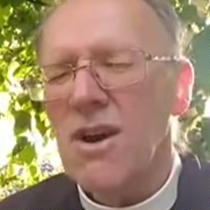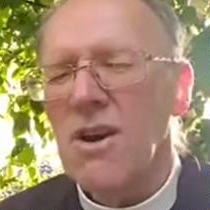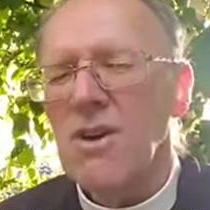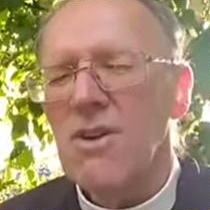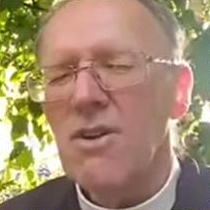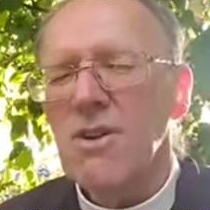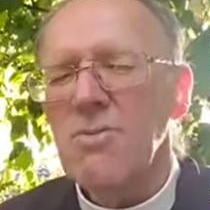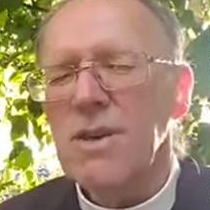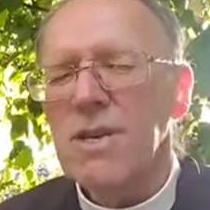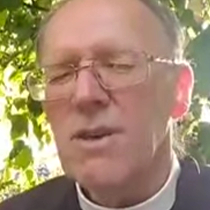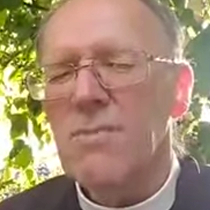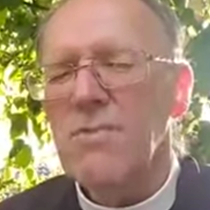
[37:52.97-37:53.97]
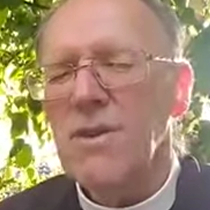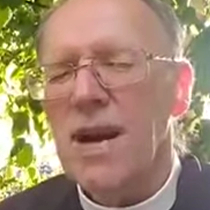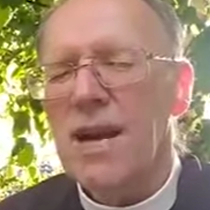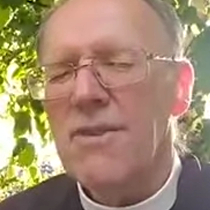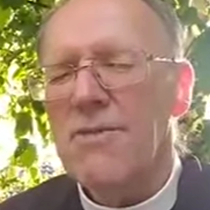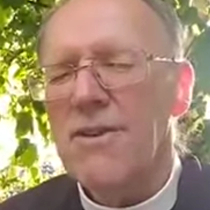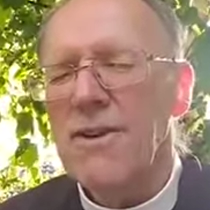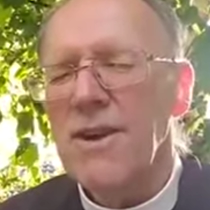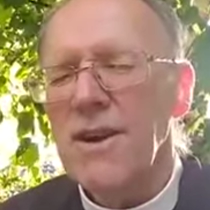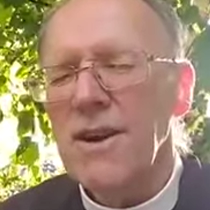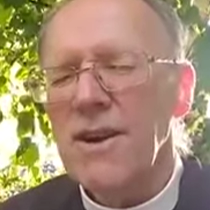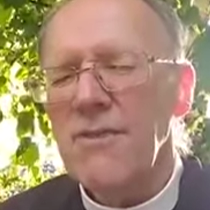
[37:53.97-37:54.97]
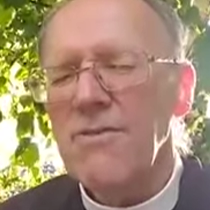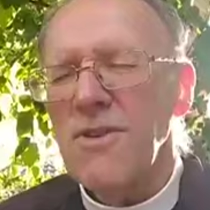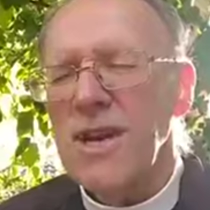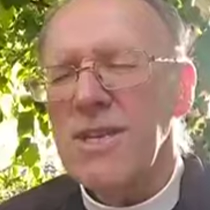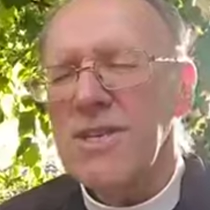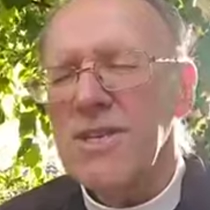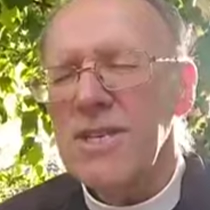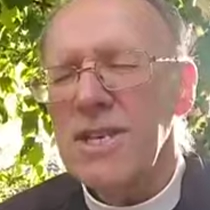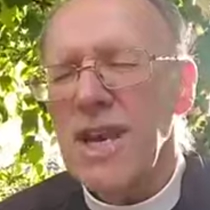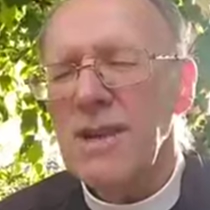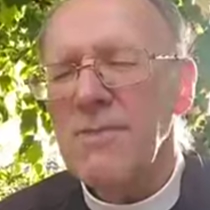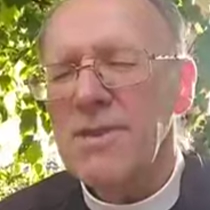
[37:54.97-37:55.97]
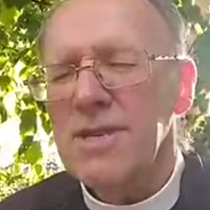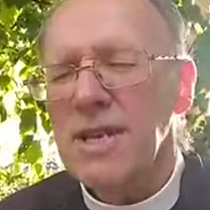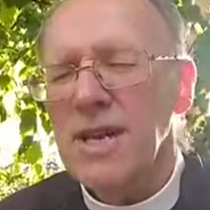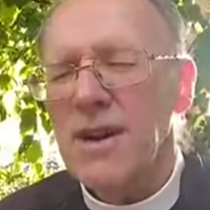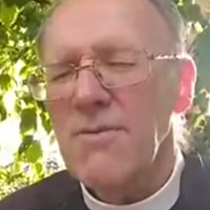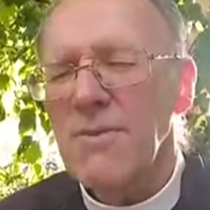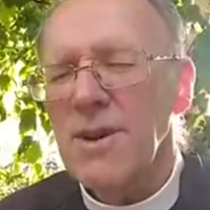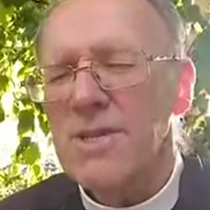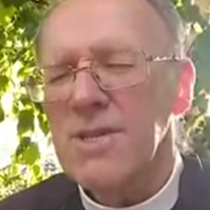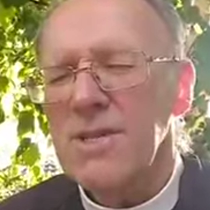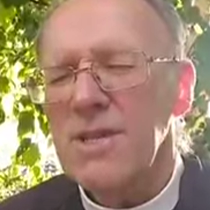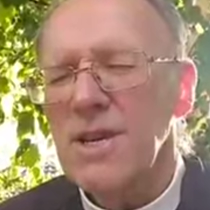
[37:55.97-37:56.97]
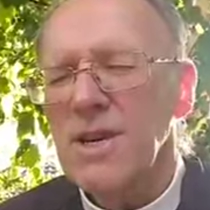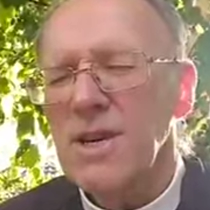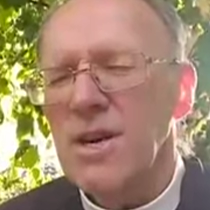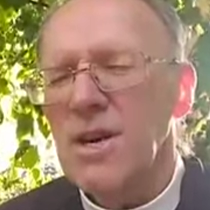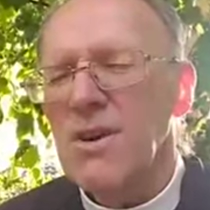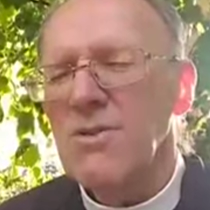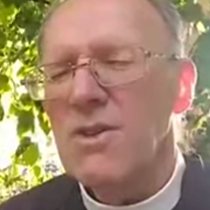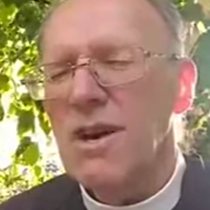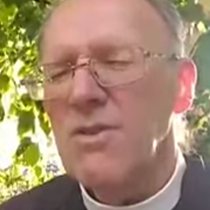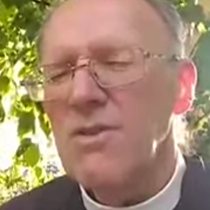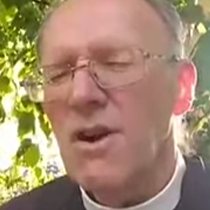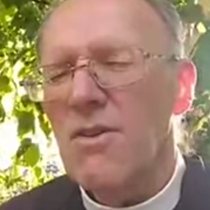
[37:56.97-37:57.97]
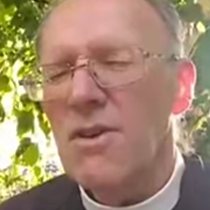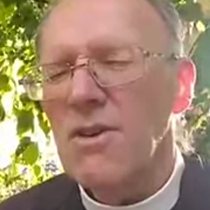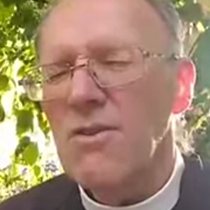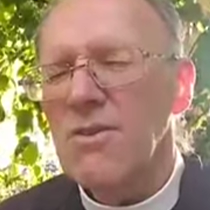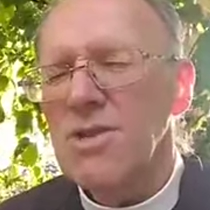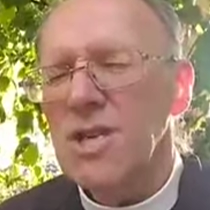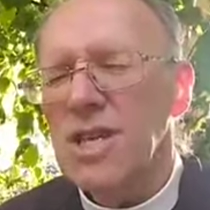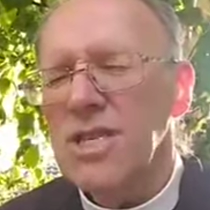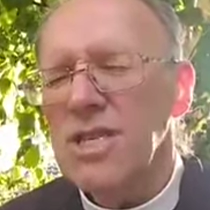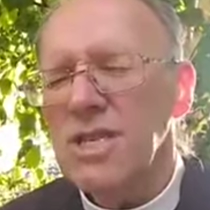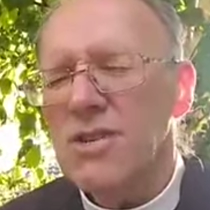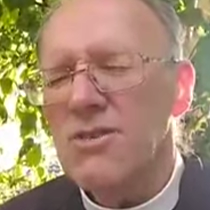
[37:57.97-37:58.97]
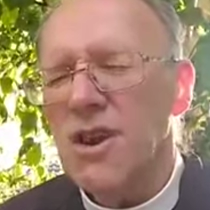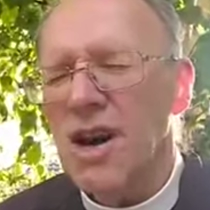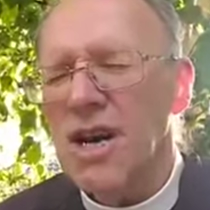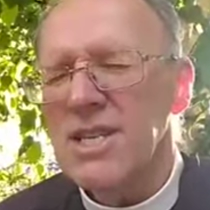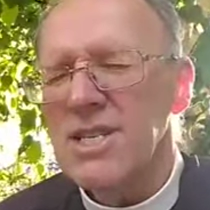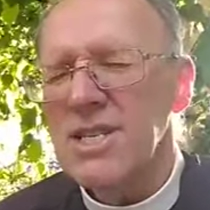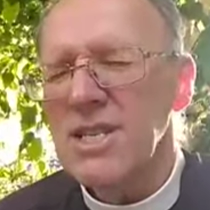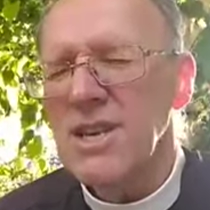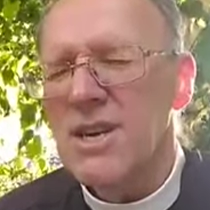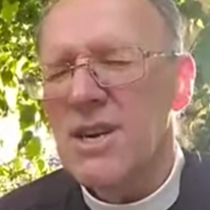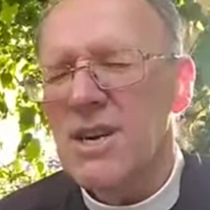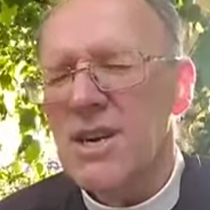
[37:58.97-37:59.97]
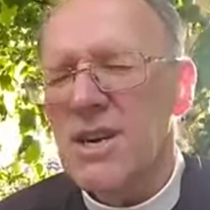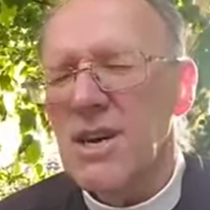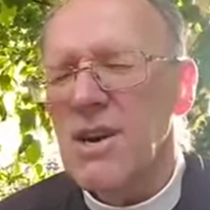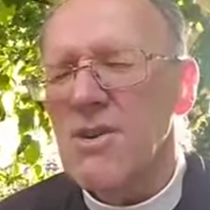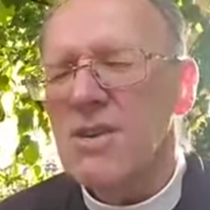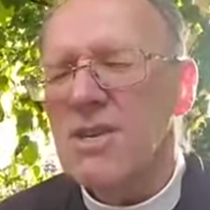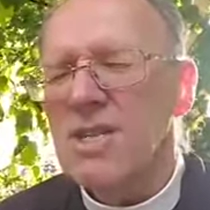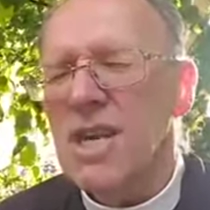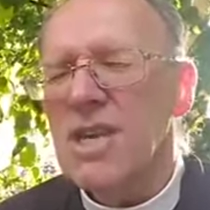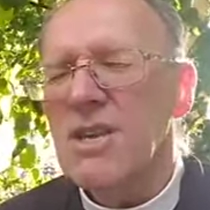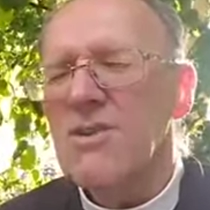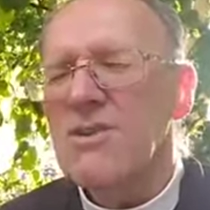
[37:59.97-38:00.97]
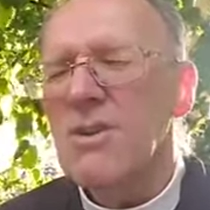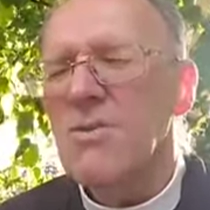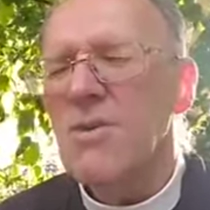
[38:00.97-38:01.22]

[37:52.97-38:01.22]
And Lord, we do pray for friends, neighbours and loved ones who know not the Lord Jesus Christ, who continue to